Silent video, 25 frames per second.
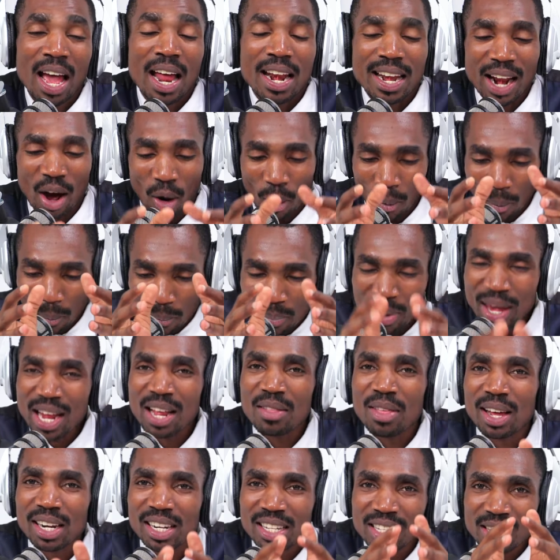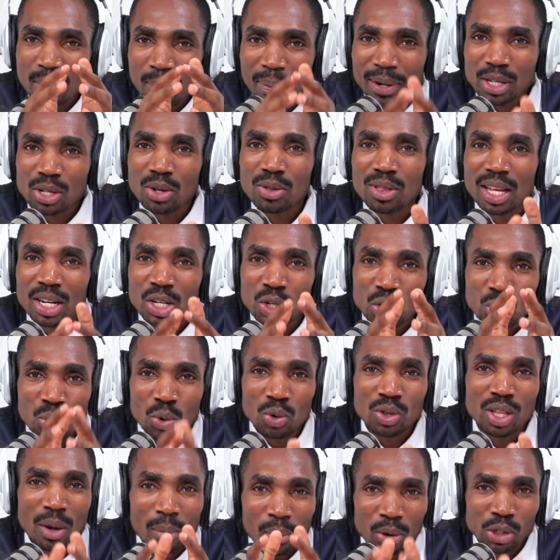Now, being that is the person that
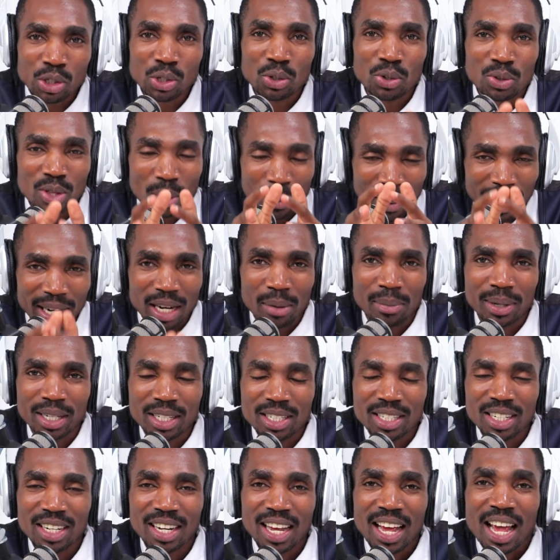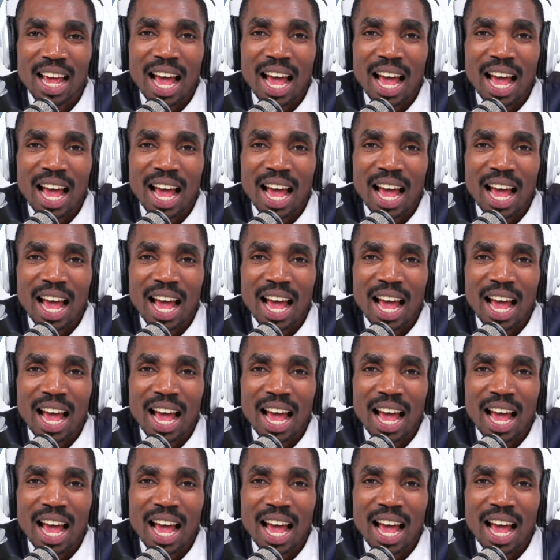took the motion to the parliament,